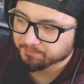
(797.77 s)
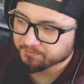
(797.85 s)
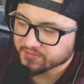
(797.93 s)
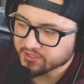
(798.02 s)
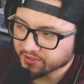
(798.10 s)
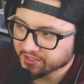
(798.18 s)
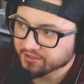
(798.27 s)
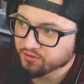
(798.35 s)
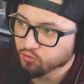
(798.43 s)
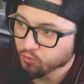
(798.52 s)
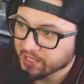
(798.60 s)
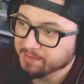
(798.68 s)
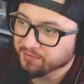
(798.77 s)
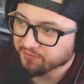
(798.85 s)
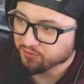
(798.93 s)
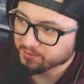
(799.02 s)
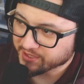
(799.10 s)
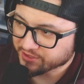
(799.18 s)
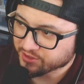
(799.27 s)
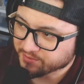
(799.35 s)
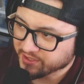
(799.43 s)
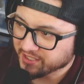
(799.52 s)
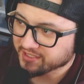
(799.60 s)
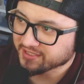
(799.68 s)
Sorry, when performing a super
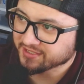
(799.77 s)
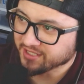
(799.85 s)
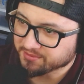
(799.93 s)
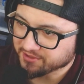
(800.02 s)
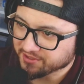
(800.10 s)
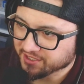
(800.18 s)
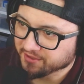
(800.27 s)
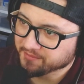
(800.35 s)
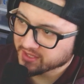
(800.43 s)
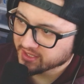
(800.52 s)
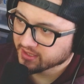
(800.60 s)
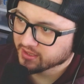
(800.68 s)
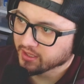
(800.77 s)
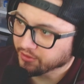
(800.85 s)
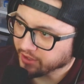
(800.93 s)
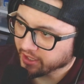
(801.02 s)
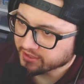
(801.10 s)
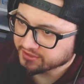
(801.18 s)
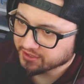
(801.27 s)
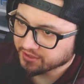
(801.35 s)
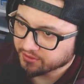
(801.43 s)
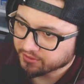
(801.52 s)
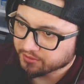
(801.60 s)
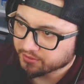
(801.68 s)
attack. It stops right there. Okay,
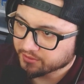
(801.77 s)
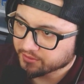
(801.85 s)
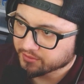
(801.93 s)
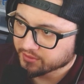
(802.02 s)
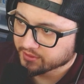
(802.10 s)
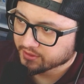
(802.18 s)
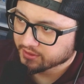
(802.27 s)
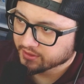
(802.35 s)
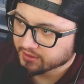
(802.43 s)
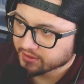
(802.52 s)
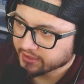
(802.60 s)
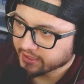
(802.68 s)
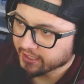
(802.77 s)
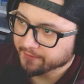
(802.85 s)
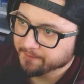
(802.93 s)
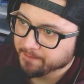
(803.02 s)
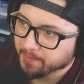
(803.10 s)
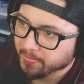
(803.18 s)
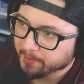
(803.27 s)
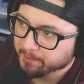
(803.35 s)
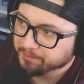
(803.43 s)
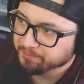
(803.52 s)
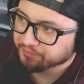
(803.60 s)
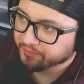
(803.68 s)
so yeah.
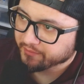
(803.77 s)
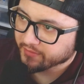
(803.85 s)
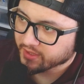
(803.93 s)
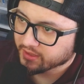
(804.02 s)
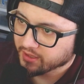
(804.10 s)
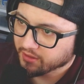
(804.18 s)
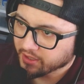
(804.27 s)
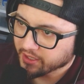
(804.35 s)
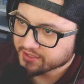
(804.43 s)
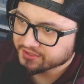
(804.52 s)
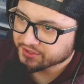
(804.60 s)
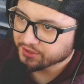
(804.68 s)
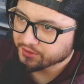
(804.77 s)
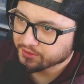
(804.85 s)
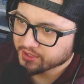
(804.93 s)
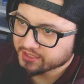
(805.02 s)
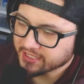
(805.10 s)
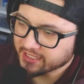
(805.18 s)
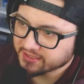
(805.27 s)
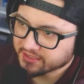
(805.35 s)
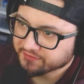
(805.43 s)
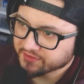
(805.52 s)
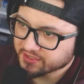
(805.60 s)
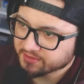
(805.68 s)
All right, so attack and
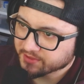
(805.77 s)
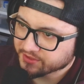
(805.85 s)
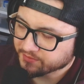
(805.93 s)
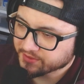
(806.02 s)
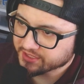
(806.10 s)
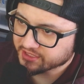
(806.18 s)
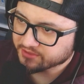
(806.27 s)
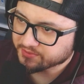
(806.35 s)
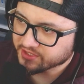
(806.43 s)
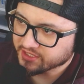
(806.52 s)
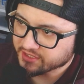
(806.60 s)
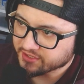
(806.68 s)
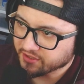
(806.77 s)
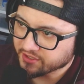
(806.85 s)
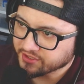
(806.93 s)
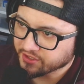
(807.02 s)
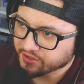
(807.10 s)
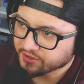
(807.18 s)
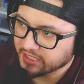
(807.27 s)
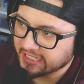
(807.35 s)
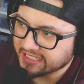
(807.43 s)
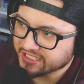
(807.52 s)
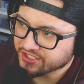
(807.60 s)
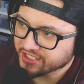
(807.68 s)
defense plus 160% at the start of turn,
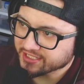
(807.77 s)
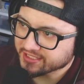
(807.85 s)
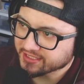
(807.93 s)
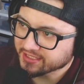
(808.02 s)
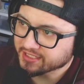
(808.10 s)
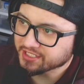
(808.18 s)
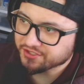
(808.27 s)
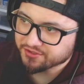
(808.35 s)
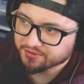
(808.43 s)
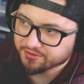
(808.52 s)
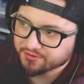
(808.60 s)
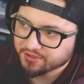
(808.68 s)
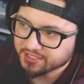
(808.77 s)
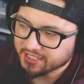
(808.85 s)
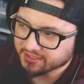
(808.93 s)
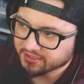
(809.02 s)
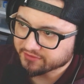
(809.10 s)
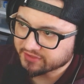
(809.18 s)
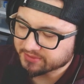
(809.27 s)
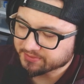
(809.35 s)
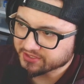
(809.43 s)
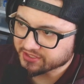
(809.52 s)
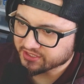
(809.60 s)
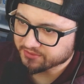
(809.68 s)
and then she gets an additional attack and defense
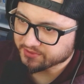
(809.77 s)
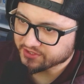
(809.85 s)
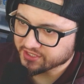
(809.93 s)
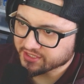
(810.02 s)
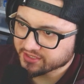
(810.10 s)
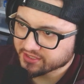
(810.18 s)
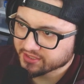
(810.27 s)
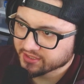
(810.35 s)
plus 60%